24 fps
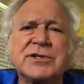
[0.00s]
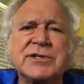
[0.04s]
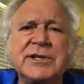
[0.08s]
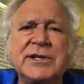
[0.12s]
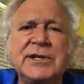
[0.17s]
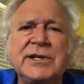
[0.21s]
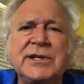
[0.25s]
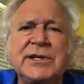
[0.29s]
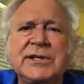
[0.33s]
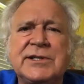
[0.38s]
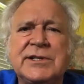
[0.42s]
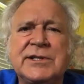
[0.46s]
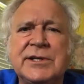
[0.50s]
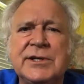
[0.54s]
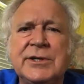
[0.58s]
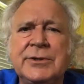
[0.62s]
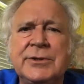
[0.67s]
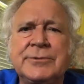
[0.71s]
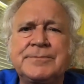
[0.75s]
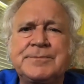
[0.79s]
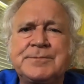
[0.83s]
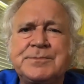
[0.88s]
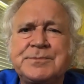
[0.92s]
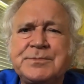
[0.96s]
City
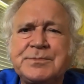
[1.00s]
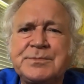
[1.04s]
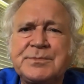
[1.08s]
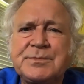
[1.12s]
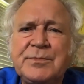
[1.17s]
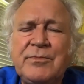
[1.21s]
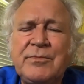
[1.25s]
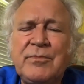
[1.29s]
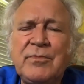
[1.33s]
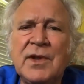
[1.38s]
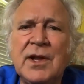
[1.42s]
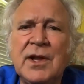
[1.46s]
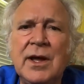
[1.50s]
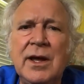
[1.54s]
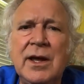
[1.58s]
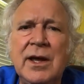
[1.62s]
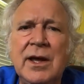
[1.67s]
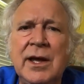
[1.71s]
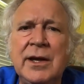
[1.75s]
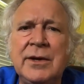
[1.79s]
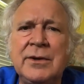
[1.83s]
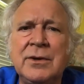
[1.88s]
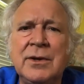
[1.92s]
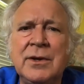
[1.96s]
too.
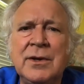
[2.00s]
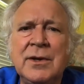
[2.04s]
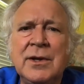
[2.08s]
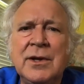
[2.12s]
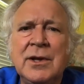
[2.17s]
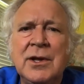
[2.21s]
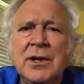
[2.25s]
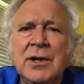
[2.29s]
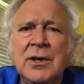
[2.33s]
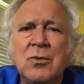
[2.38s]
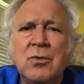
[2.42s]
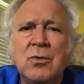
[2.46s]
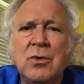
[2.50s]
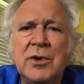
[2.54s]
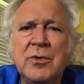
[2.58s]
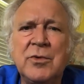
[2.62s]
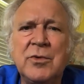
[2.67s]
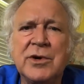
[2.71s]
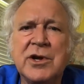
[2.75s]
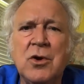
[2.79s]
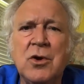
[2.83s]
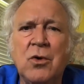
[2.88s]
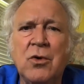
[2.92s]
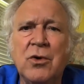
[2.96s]
And we
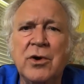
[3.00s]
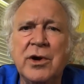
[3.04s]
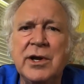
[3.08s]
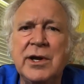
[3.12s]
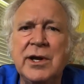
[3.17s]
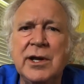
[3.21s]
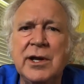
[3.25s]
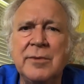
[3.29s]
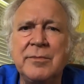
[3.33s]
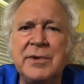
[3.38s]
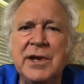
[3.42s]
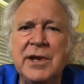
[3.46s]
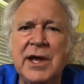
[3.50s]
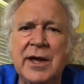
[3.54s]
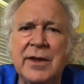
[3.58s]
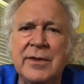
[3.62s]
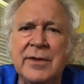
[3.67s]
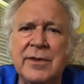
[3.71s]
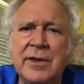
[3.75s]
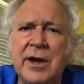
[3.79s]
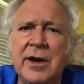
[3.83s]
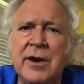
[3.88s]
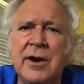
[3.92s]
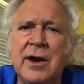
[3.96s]
recorded him
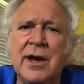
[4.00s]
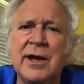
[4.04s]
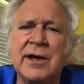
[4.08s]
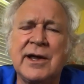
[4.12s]
down there.